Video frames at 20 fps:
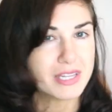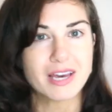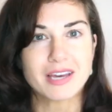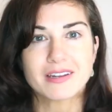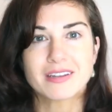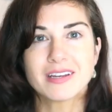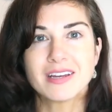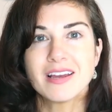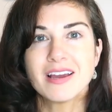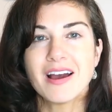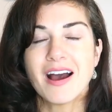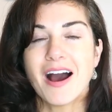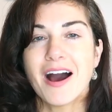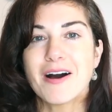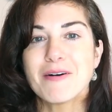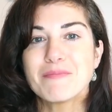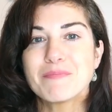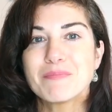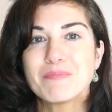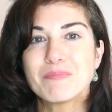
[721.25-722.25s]
that?
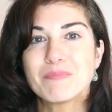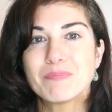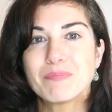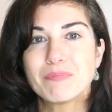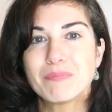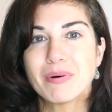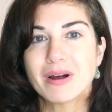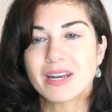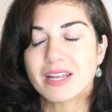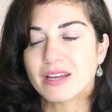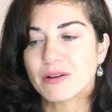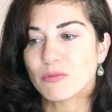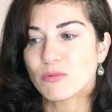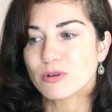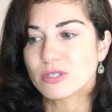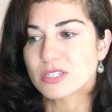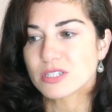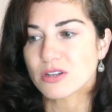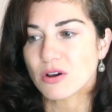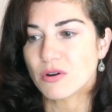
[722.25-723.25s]
Um, but it
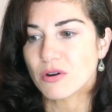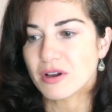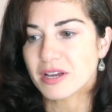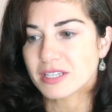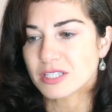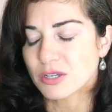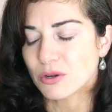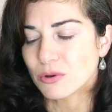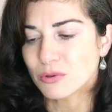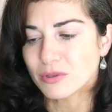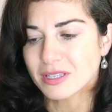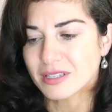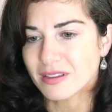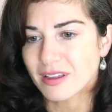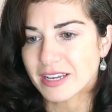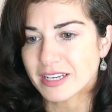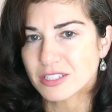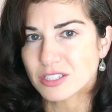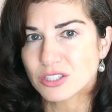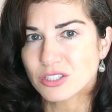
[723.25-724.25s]
was, it's only
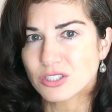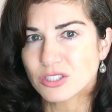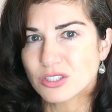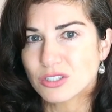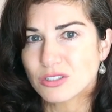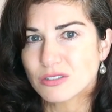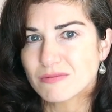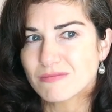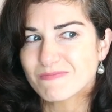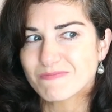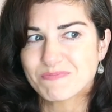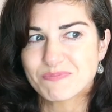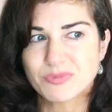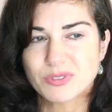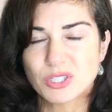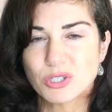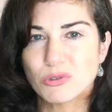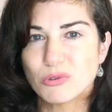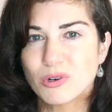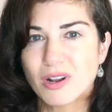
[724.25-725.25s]
like
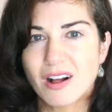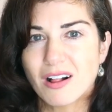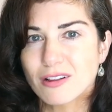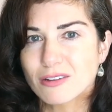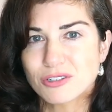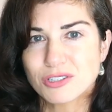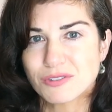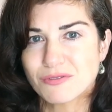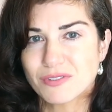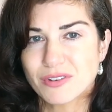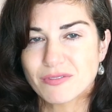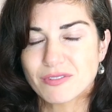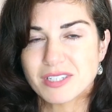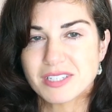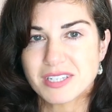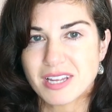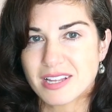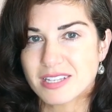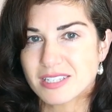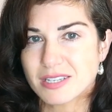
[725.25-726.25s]

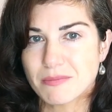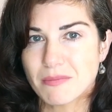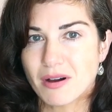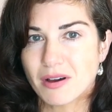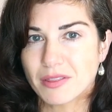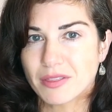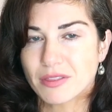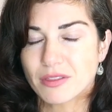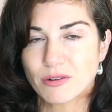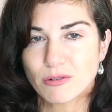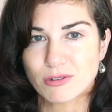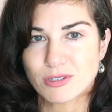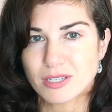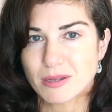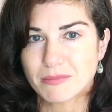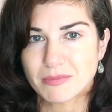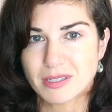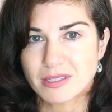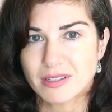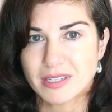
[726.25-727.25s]
$2.50 a month or
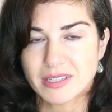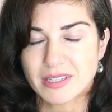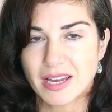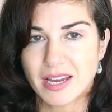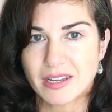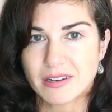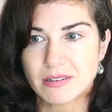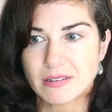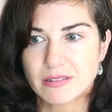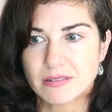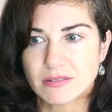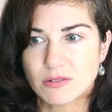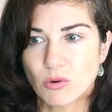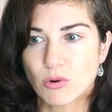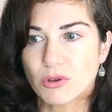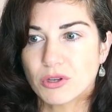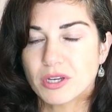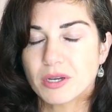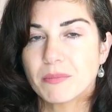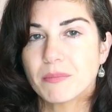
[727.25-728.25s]
something like that.
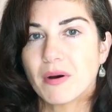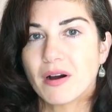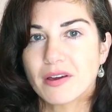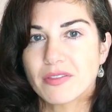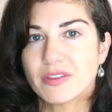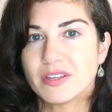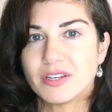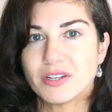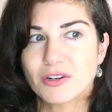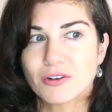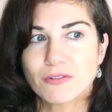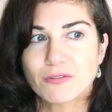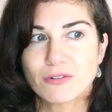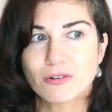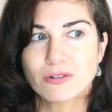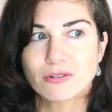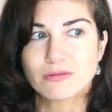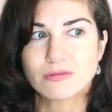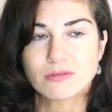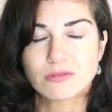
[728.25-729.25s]
Or you can buy the year
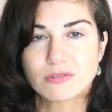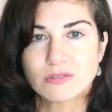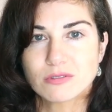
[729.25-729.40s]
for